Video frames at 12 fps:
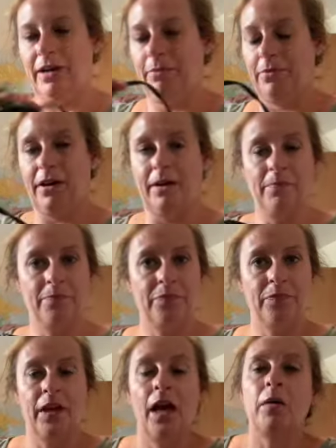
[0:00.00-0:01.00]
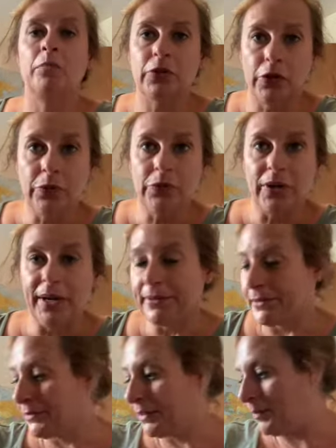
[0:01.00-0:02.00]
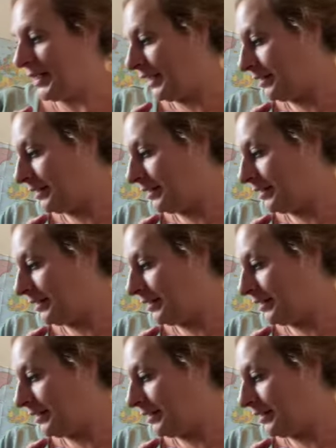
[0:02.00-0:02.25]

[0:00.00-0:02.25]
I brought blow dryers with me